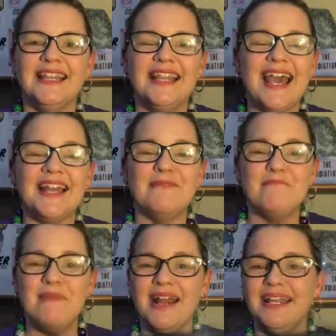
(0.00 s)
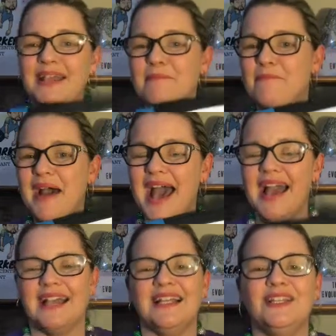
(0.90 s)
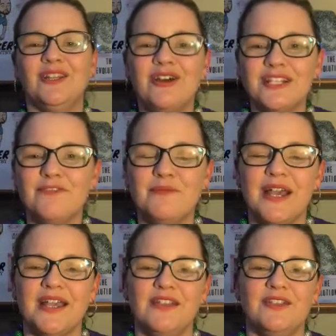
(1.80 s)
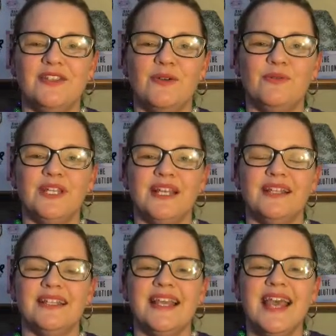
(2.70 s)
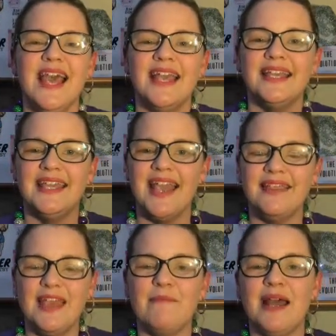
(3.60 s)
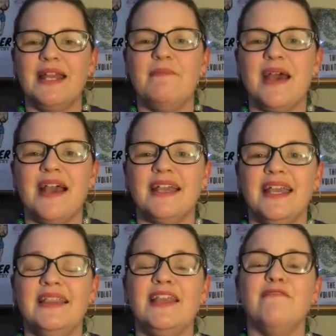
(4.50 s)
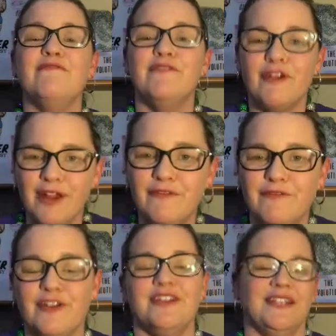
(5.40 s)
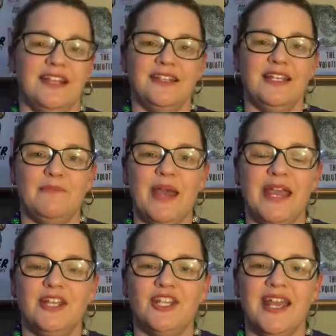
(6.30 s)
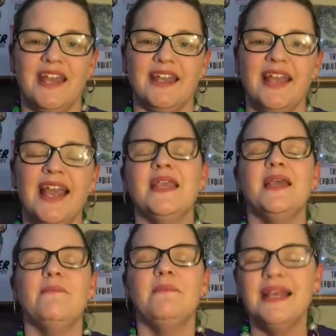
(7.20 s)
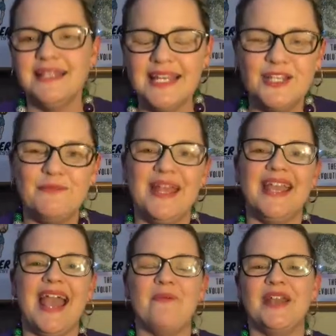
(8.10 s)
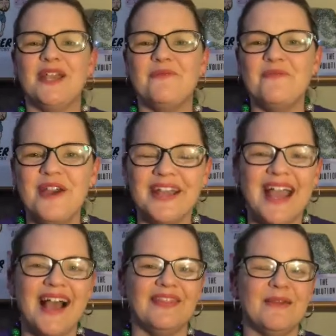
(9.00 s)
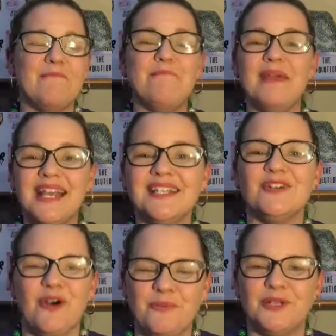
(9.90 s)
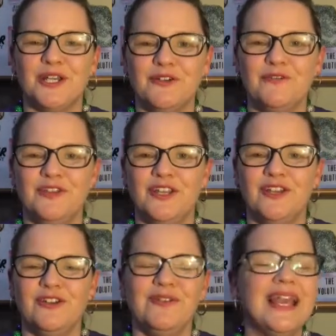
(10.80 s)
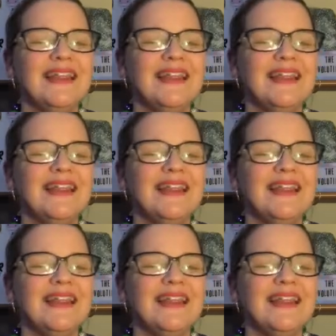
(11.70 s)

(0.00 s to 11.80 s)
that money back. Lots of my consultants get their money back in their very first Scentsy paycheck. Message me and we can work out the best option for you.